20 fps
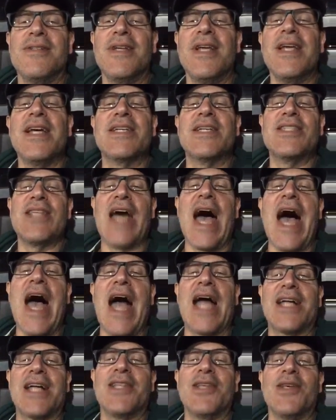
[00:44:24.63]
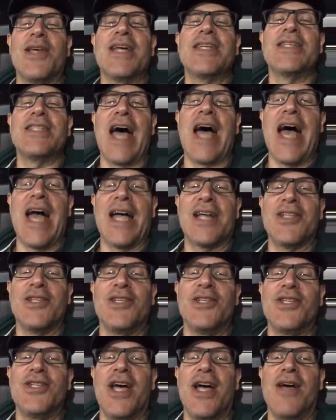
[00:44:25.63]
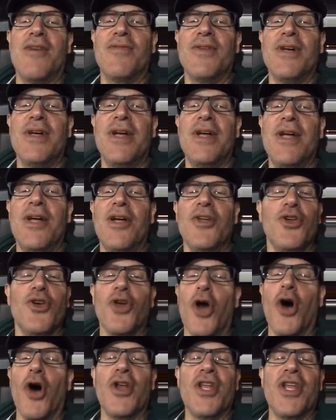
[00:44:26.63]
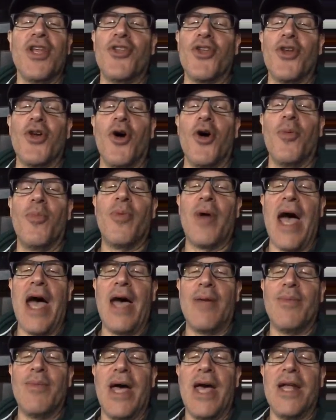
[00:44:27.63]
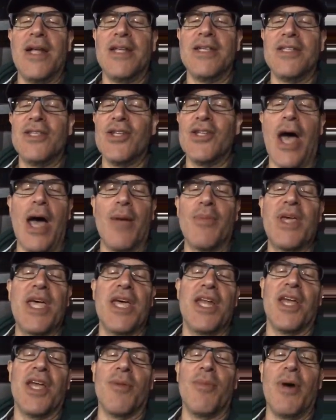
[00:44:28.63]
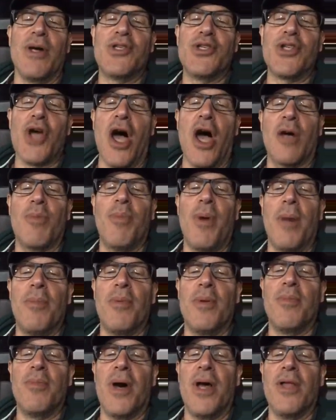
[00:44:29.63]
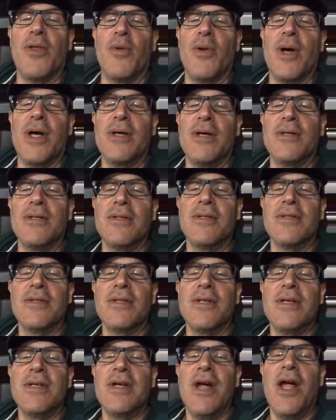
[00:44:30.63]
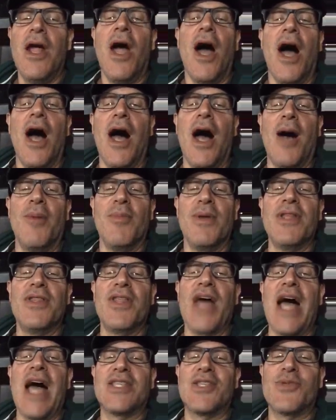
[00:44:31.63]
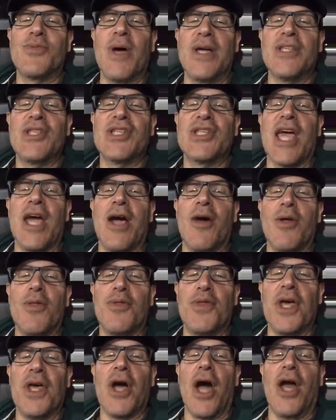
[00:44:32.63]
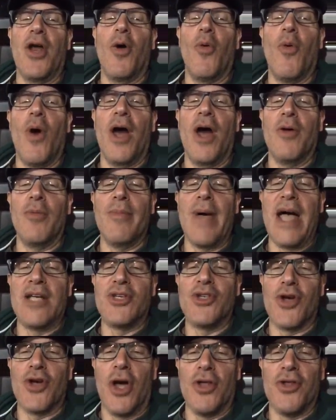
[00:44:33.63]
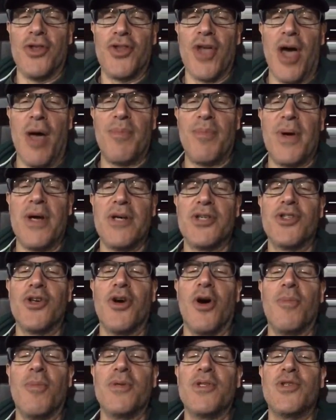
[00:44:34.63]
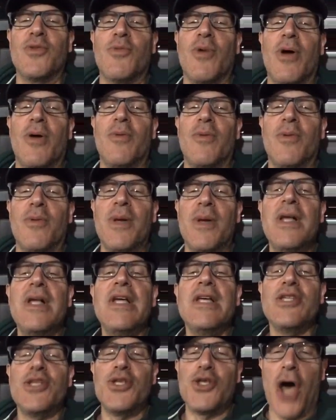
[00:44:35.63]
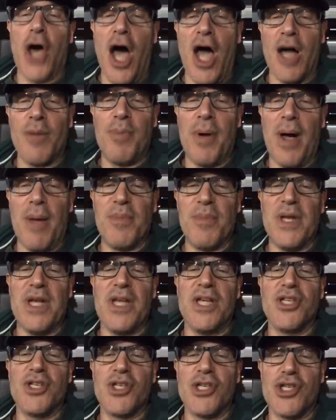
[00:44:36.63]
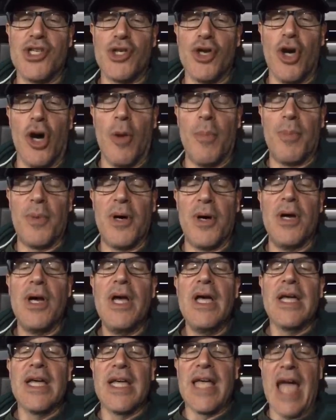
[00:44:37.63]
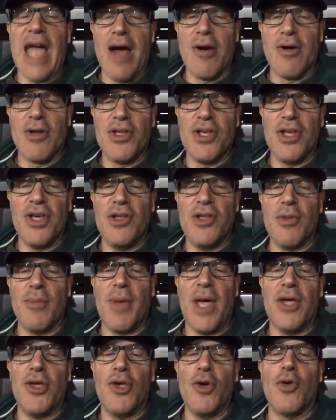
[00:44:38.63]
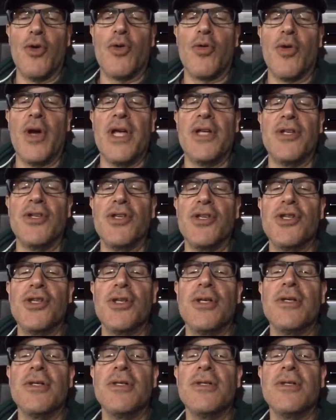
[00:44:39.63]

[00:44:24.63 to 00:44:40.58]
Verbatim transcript: Exactly, exactly, Jeff. You don't need to know Bradman is. I'm kidding about sock puppet, by the way. Um, that's my scary thing. I don't want to imagine all the top periscopers in one room. Sock puppet is a scoper guaranteed to make you cringe.